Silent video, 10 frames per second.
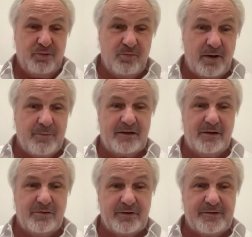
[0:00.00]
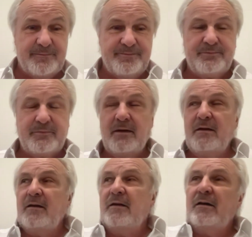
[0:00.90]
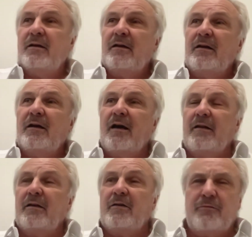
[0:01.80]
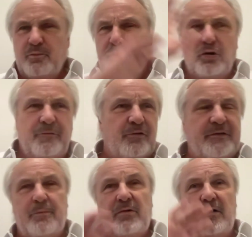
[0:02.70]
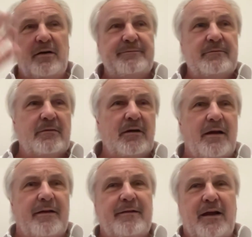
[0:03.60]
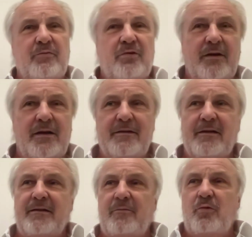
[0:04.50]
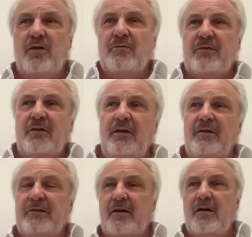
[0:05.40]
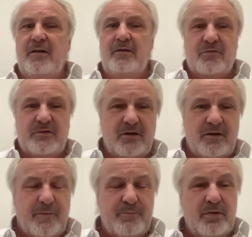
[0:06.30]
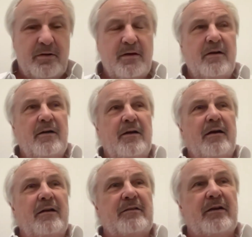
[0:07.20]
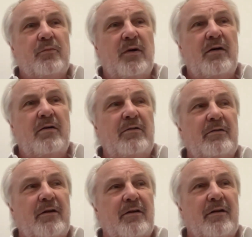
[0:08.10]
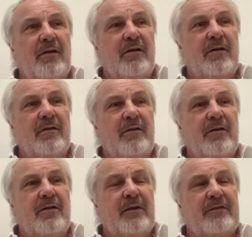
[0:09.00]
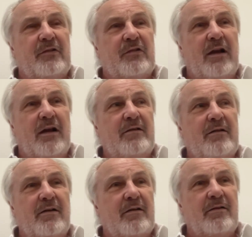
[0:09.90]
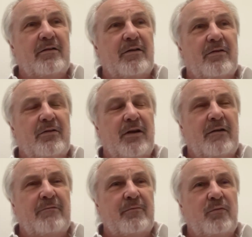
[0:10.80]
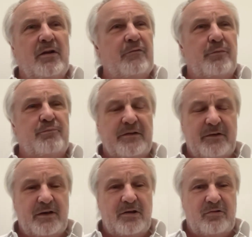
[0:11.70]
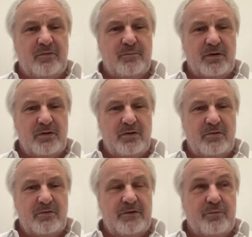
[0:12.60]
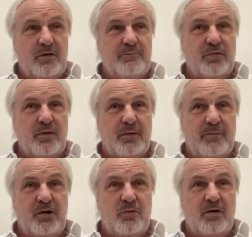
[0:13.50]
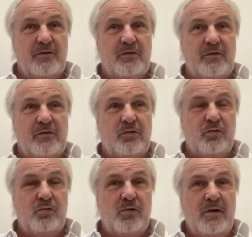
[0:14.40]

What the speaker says: with mental illness. And it's a beautiful seminar, and it came to an end. And then one of the psychiatrists got up and said, "Well, Mr. Slack, you have a wonderful presentation, but there is one problem. You want us to